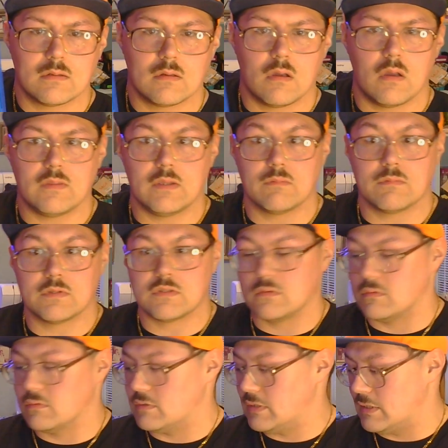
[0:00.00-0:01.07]
on the original
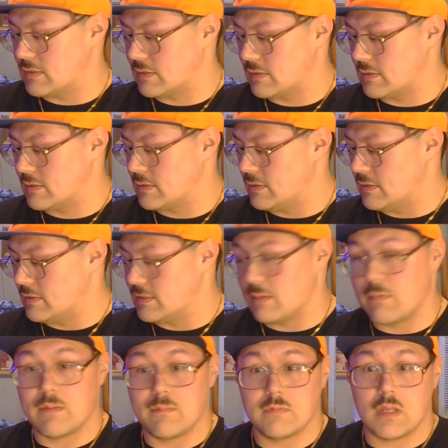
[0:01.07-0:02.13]
discs. Some of
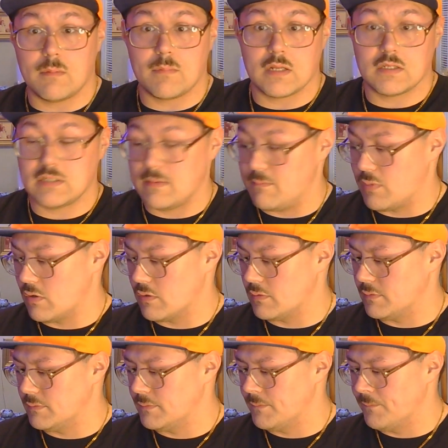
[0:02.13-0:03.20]
them done by Tim Burton.